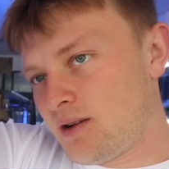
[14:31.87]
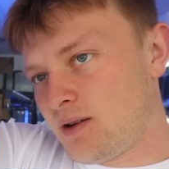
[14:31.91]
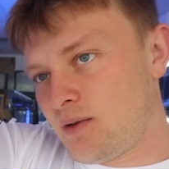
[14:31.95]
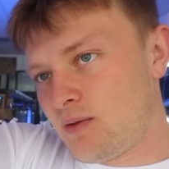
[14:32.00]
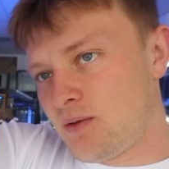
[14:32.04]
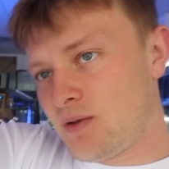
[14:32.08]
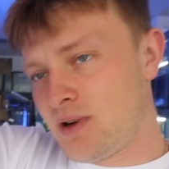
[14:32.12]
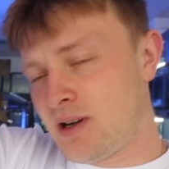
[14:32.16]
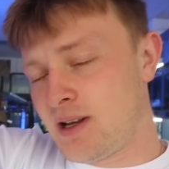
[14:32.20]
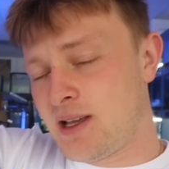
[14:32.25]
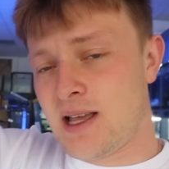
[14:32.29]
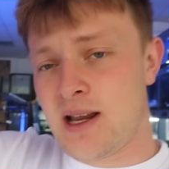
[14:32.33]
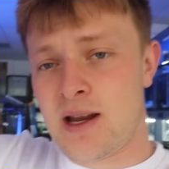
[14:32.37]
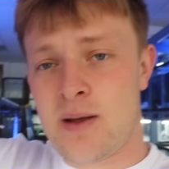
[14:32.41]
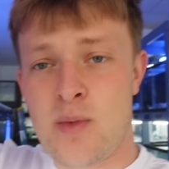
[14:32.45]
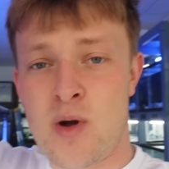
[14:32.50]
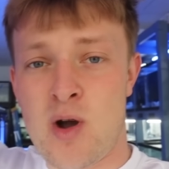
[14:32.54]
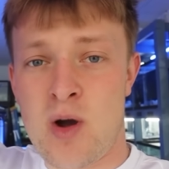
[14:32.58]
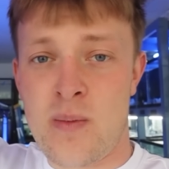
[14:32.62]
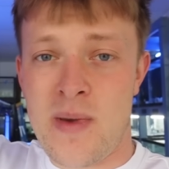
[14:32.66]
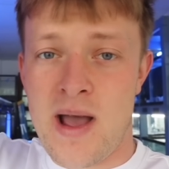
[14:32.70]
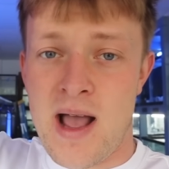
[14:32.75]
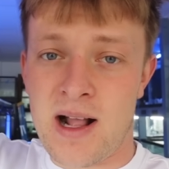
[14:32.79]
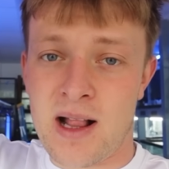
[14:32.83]
We're gonna get him
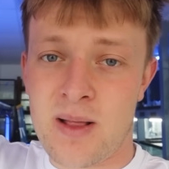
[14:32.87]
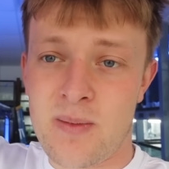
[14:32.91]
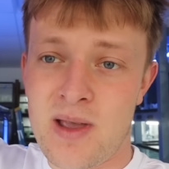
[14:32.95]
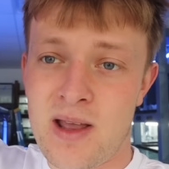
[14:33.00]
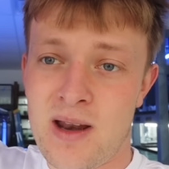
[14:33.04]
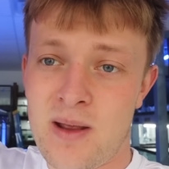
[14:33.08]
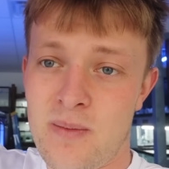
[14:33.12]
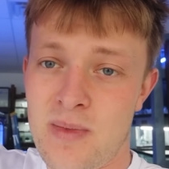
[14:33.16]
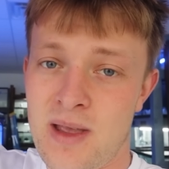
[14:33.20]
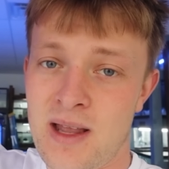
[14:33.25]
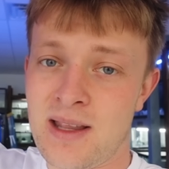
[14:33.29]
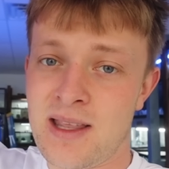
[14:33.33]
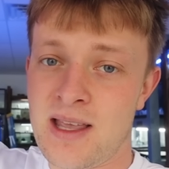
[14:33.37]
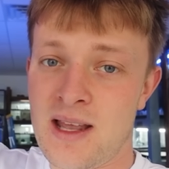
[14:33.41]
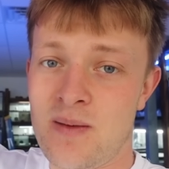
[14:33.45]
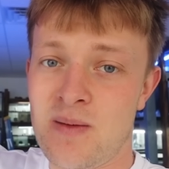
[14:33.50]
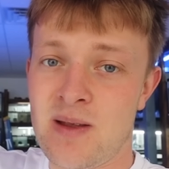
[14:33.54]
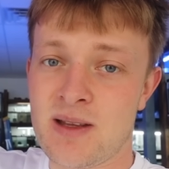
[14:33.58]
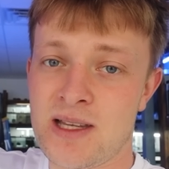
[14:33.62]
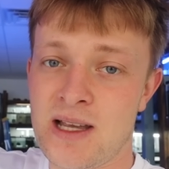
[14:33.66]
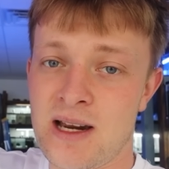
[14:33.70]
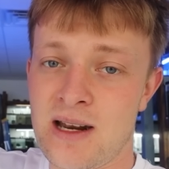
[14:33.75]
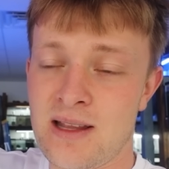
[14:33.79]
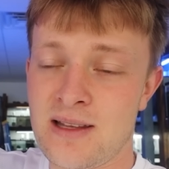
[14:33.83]
home, acclimate him, and get him
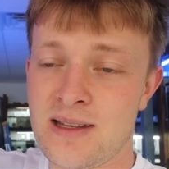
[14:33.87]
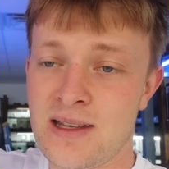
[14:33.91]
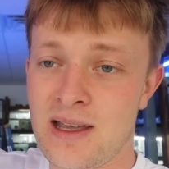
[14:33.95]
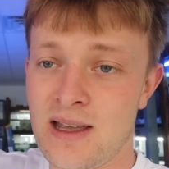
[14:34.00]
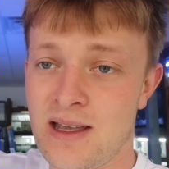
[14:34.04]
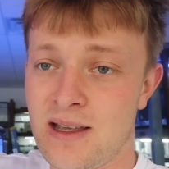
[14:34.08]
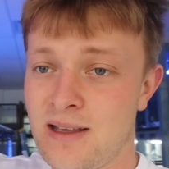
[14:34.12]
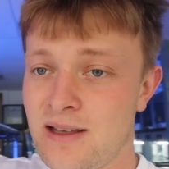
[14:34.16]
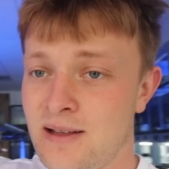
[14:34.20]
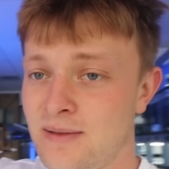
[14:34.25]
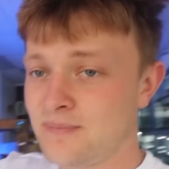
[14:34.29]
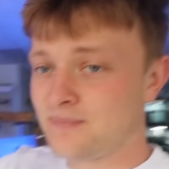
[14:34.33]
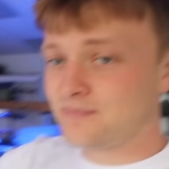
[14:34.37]
inside of the tank.